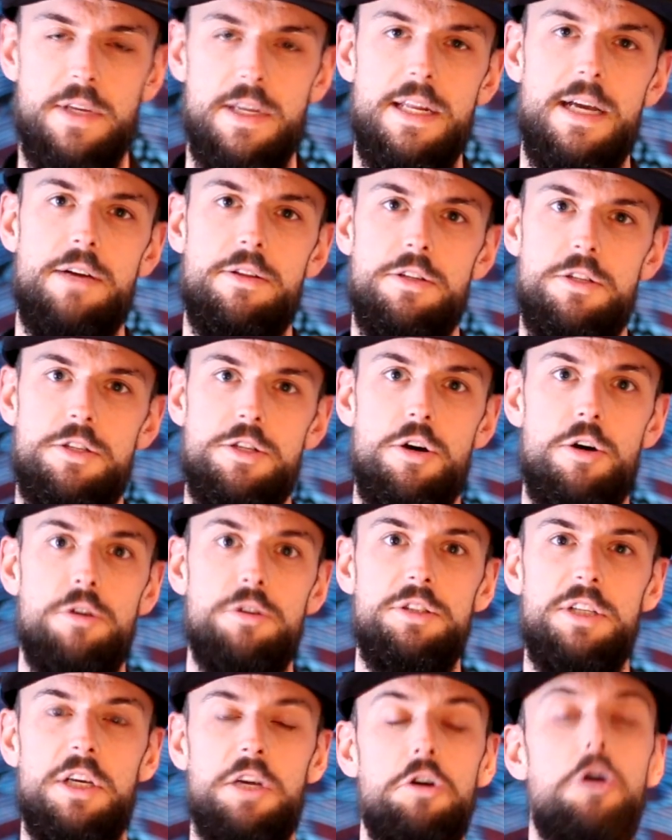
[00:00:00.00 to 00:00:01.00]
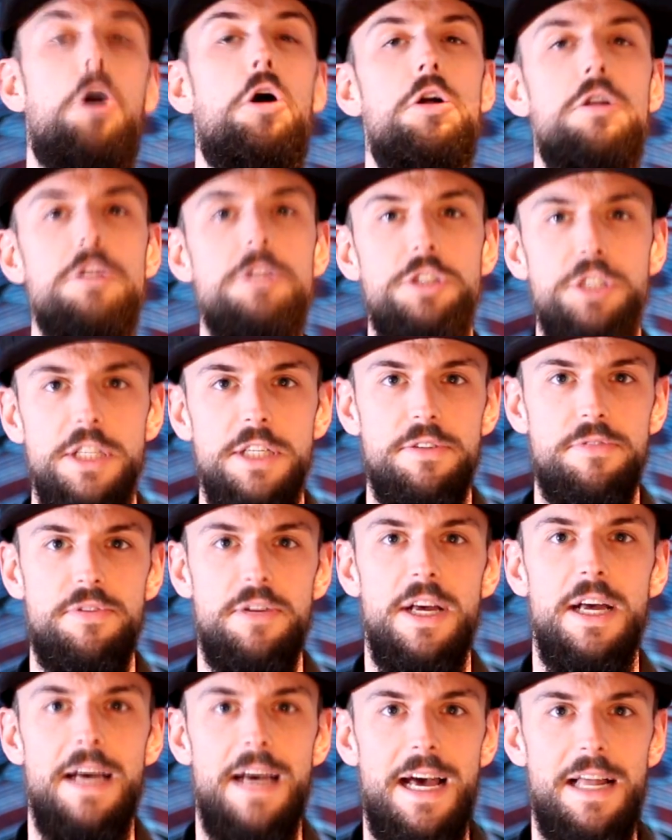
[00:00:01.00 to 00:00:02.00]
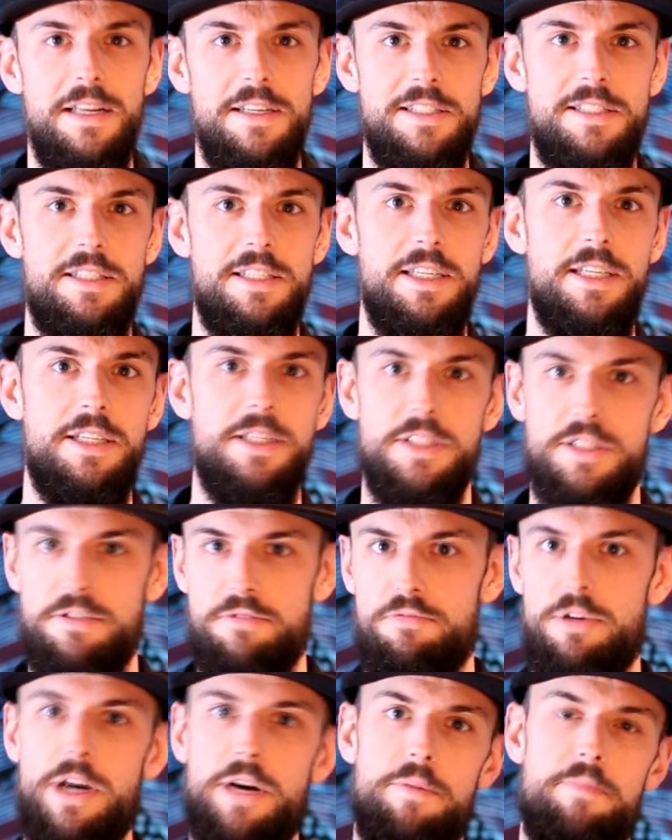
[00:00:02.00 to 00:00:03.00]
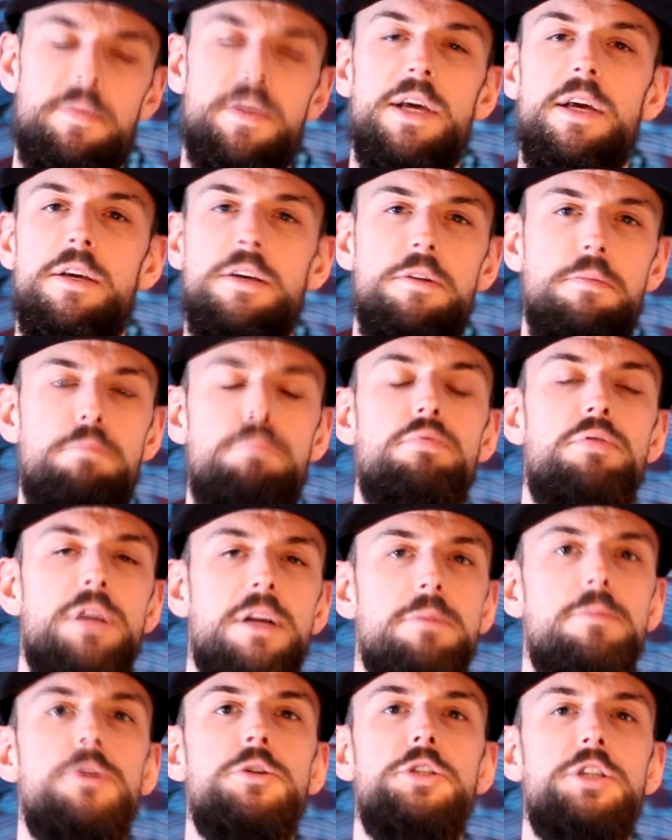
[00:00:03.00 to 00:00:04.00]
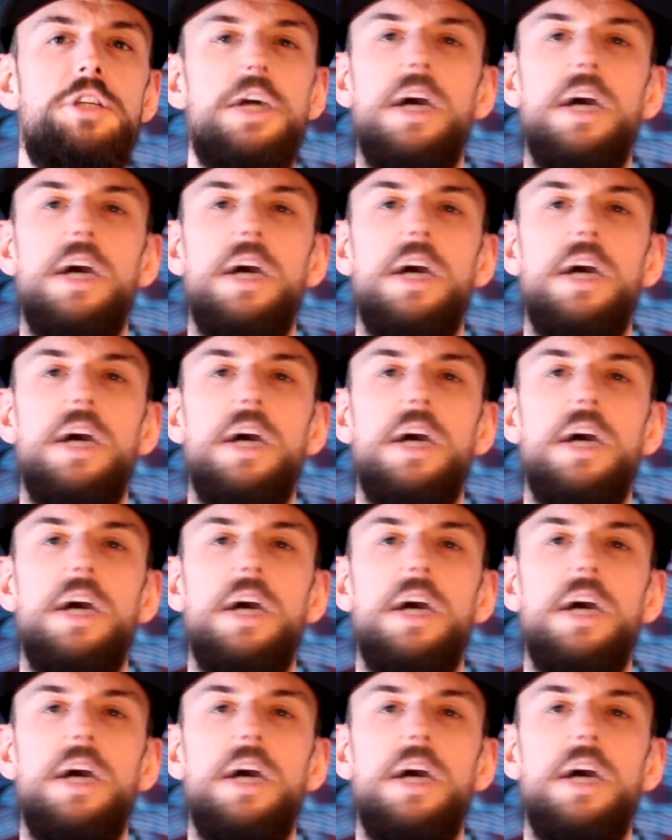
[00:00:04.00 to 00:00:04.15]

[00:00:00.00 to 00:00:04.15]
Now, the toxicology of LSD is, well, you pretty much